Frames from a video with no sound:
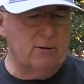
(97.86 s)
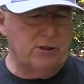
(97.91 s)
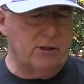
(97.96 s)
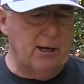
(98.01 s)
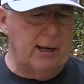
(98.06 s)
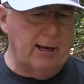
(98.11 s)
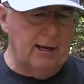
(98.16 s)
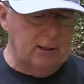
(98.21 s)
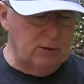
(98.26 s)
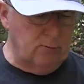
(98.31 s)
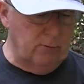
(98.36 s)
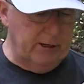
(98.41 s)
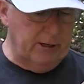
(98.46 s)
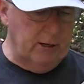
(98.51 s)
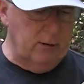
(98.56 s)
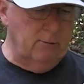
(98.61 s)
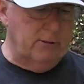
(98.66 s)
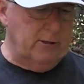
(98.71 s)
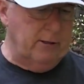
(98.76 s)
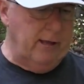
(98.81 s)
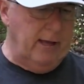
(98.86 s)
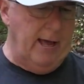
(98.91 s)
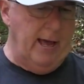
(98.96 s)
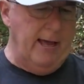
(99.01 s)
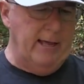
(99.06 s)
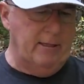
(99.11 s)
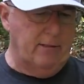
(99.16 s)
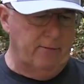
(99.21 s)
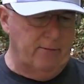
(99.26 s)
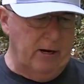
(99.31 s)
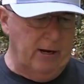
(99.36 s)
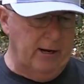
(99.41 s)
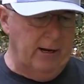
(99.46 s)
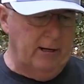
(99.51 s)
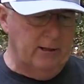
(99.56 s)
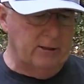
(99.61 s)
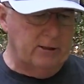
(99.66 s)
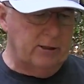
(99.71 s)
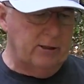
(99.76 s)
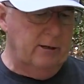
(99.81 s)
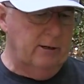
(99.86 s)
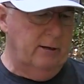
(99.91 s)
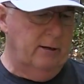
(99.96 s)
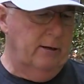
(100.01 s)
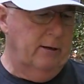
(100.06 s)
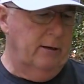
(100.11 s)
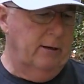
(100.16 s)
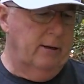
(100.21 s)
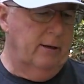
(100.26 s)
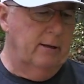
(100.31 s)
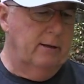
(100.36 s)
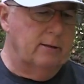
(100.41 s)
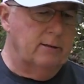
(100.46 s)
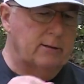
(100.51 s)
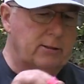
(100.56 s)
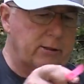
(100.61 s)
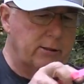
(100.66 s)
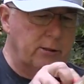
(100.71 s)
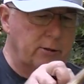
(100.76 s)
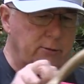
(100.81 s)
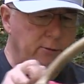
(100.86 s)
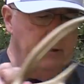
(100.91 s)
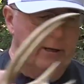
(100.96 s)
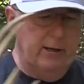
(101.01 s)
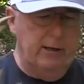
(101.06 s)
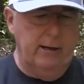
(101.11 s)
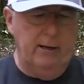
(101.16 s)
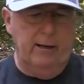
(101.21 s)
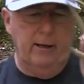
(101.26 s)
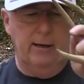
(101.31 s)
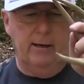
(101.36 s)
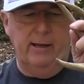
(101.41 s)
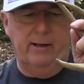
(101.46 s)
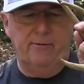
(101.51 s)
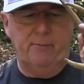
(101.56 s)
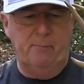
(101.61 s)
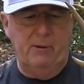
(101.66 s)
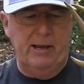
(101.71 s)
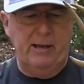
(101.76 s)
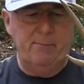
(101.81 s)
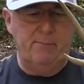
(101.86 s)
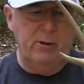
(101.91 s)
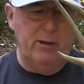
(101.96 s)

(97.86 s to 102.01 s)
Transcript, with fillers: size, we go to eighth of an inch. Let's do the uh, left main